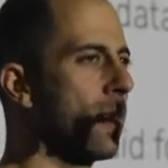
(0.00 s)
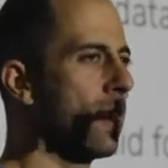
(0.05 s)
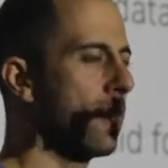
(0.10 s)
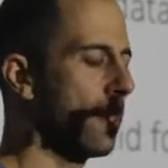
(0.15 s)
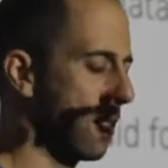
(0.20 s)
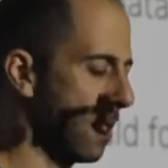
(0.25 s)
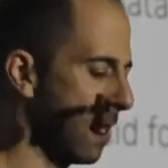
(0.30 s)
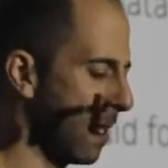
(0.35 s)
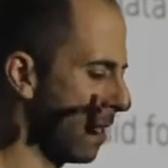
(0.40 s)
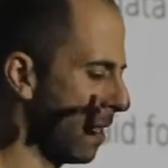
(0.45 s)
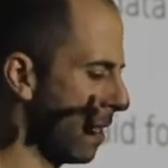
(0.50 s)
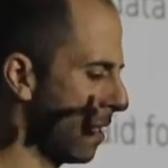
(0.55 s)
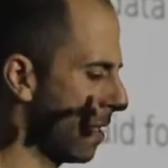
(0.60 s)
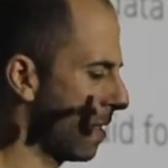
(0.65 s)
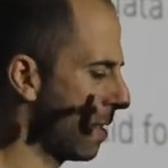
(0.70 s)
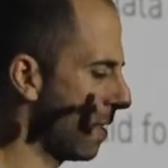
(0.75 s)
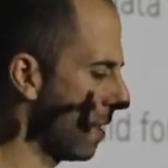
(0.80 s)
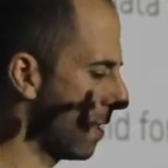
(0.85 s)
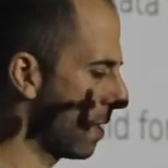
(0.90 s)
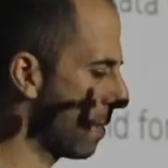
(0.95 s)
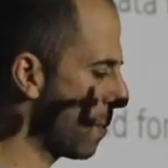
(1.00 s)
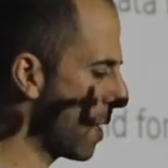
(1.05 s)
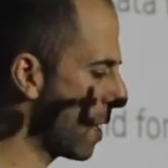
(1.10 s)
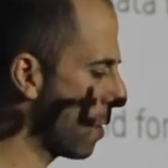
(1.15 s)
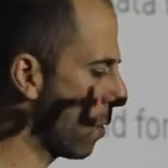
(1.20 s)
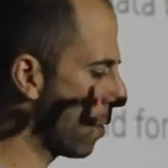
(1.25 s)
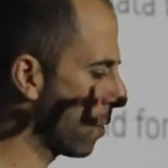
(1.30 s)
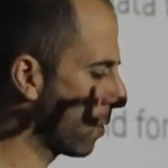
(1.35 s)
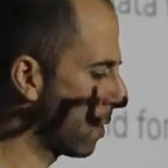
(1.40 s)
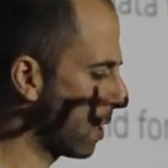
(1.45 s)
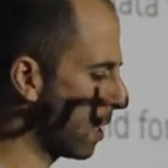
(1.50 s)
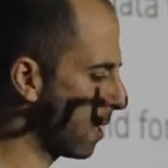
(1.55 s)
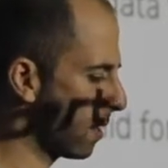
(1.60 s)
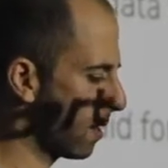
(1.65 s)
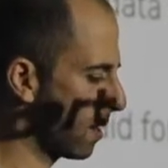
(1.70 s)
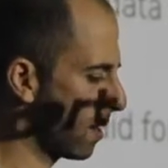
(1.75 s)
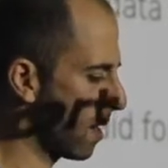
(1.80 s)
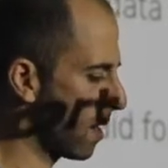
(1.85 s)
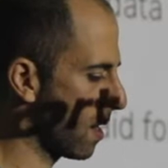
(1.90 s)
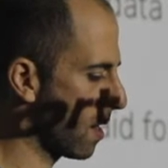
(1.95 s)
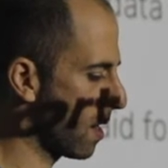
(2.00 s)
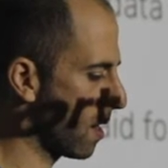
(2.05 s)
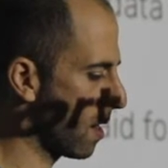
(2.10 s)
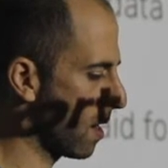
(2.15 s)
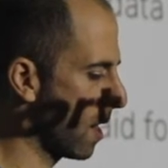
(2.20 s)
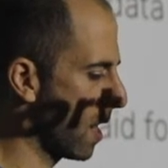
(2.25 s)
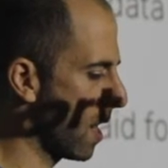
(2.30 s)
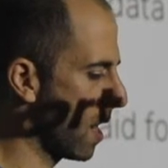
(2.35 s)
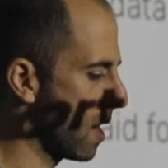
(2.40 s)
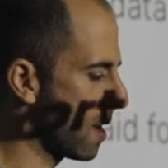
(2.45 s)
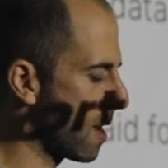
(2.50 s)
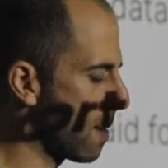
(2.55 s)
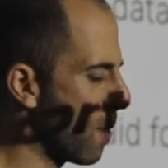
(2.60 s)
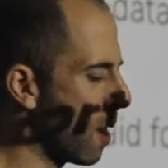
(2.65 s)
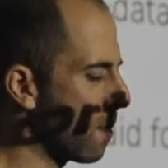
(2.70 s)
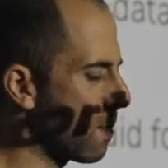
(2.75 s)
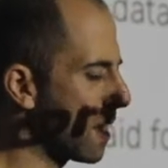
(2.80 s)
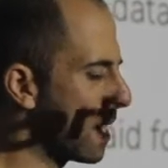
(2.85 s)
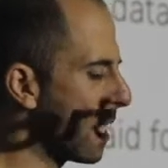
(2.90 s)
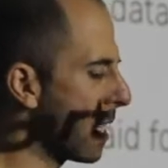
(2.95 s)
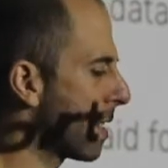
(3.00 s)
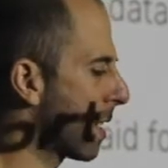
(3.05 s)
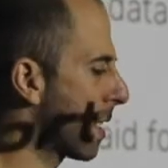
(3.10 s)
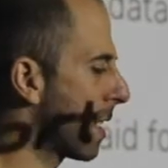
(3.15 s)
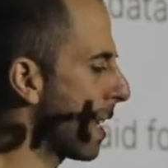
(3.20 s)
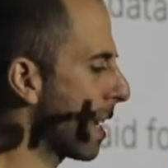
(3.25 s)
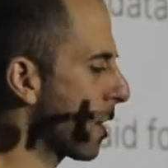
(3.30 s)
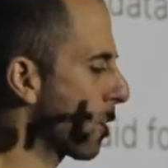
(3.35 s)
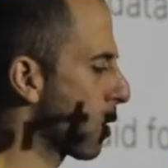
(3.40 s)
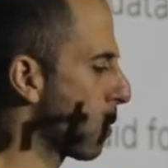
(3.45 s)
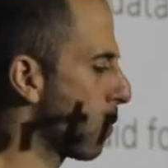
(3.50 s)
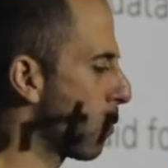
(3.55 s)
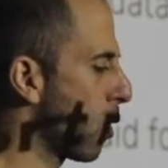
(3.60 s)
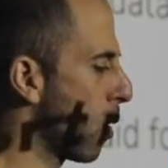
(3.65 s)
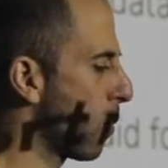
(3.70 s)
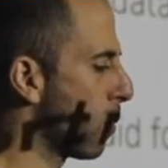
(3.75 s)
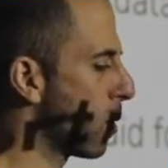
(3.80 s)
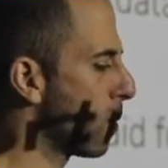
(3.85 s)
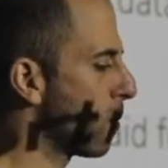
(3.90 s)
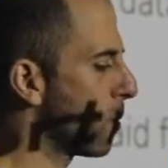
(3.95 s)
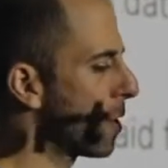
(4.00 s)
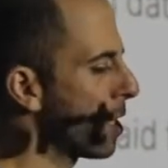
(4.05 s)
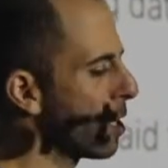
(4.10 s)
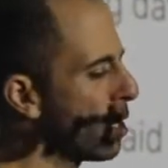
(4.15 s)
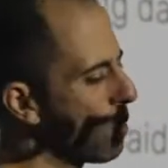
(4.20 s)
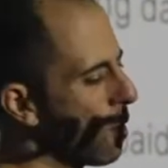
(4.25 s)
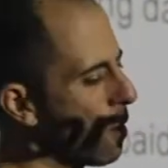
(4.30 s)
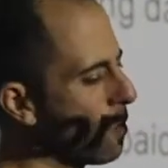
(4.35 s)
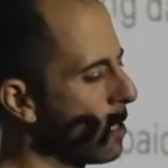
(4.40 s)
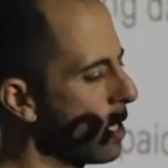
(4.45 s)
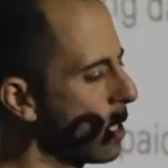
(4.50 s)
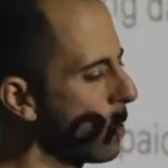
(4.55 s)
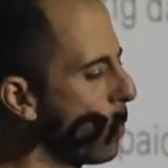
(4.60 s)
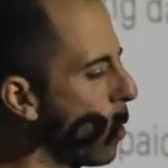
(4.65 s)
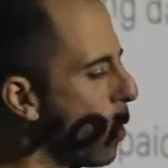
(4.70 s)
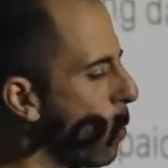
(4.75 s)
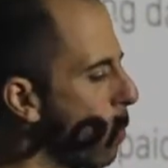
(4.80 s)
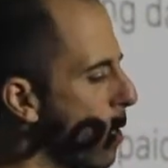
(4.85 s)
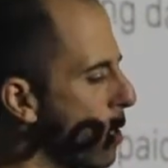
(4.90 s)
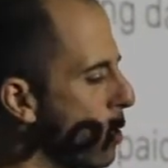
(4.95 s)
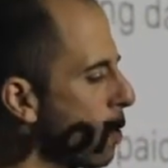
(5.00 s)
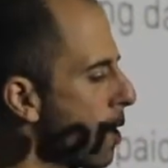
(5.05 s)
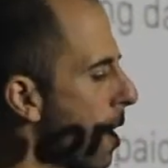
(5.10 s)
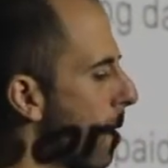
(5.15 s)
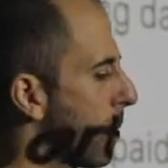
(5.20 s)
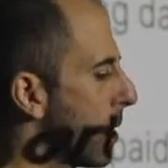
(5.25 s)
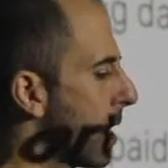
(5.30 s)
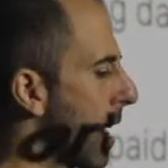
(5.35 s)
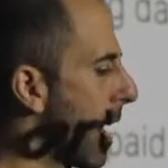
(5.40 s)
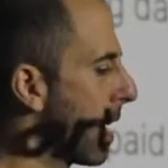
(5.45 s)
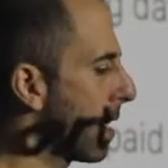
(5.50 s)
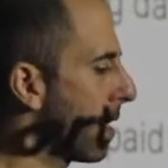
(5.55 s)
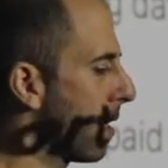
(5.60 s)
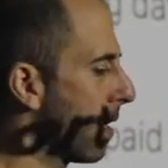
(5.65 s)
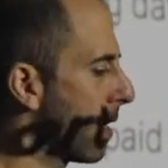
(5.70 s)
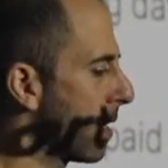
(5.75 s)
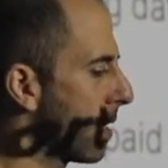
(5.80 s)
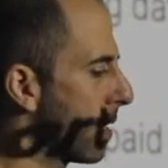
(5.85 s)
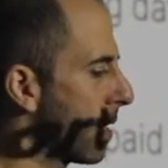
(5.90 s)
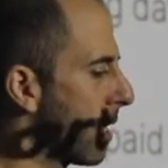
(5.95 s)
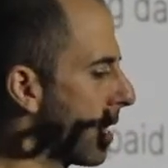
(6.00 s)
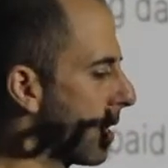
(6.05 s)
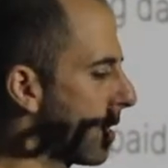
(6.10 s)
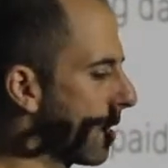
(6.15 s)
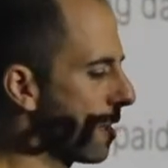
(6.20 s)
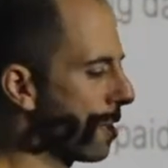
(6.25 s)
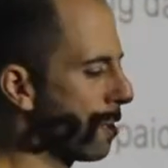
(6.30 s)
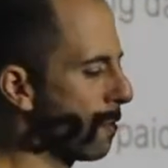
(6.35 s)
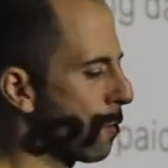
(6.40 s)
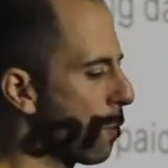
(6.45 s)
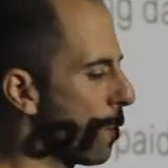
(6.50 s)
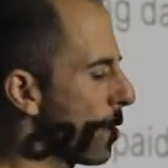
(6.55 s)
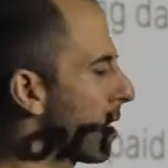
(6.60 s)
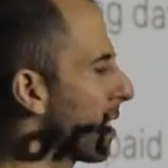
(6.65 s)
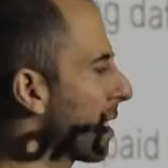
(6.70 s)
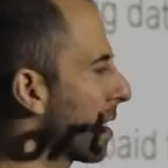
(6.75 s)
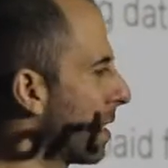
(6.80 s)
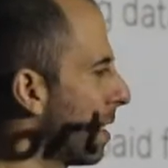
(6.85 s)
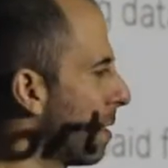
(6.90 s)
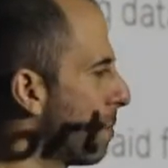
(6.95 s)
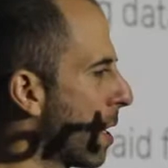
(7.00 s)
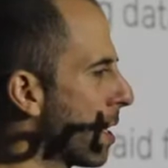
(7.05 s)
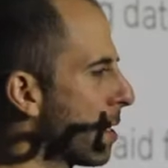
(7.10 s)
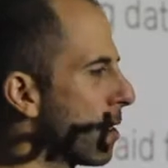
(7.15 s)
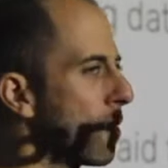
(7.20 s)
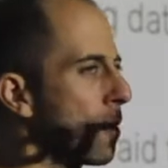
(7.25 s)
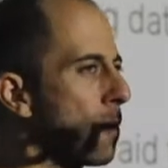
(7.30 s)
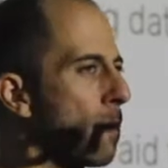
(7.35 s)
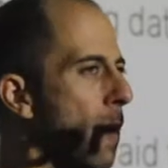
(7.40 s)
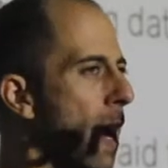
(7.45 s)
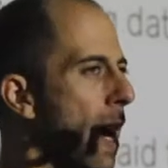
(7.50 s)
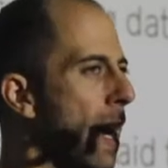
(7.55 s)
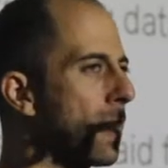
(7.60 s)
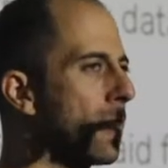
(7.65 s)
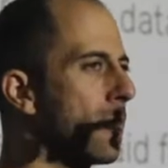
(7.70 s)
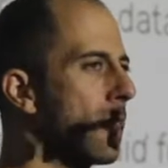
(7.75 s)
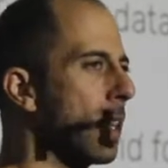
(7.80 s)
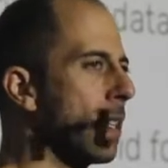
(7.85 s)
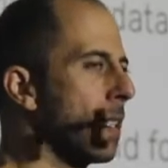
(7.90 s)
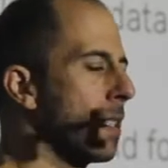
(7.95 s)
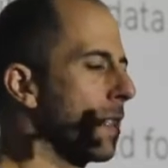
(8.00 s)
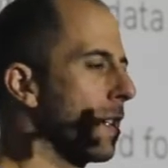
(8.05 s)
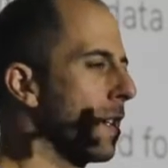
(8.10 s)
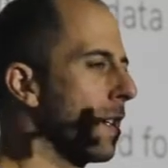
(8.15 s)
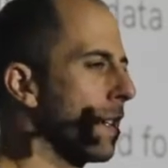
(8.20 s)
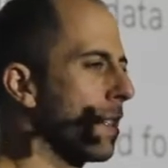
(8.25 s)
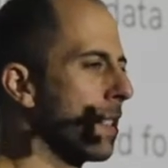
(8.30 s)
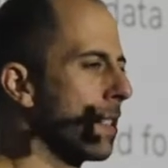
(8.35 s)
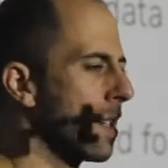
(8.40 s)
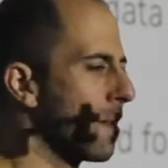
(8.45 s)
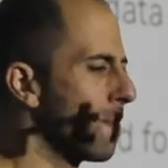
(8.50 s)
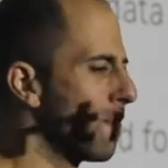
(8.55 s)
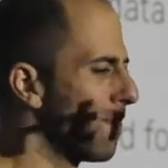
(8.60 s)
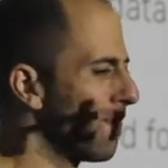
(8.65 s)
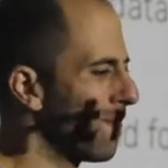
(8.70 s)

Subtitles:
It's a bit odd. There might be data collection problems that you only spot when you come to analyze the data, and then you've got 16 months of bad data.